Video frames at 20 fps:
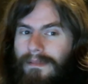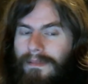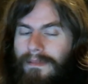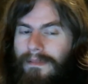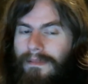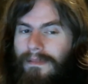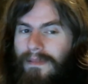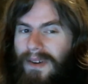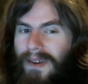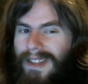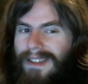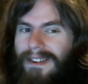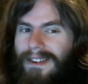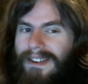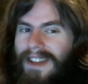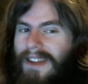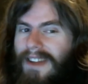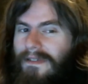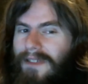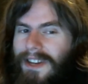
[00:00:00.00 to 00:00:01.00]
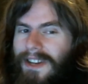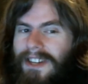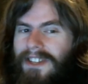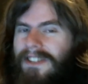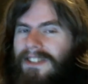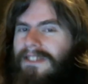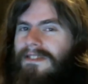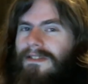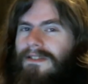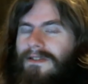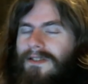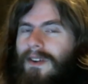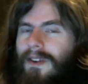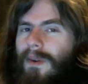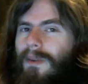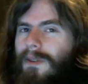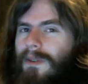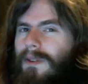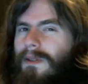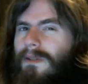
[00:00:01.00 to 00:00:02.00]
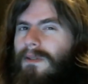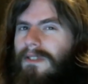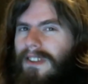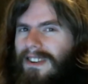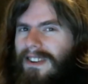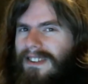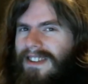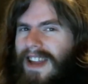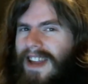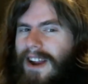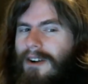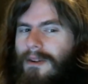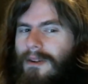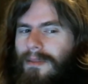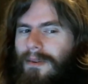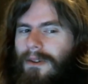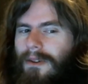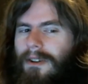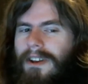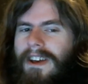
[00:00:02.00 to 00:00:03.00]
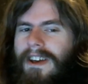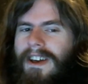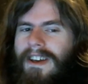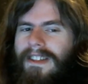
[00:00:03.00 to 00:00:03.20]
But their definitions are so loose and terrible